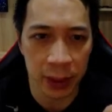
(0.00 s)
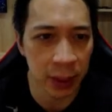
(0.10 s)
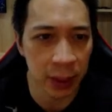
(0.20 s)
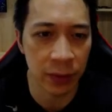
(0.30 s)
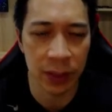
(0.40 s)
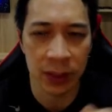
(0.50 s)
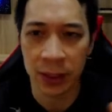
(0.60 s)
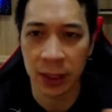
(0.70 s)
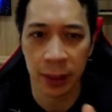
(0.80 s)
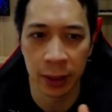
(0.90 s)
And if you can
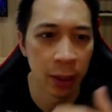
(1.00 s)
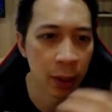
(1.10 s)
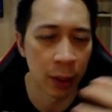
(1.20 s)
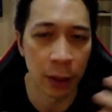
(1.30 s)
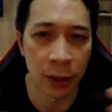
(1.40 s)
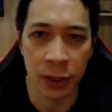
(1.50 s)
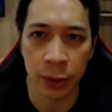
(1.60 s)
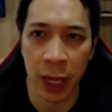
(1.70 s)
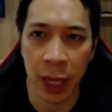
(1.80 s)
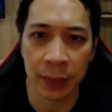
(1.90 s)
see all these new
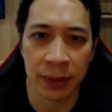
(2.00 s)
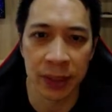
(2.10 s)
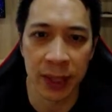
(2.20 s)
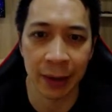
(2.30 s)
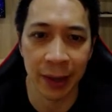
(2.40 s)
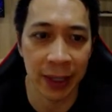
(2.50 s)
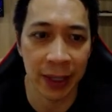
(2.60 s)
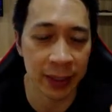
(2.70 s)
apps nowadays,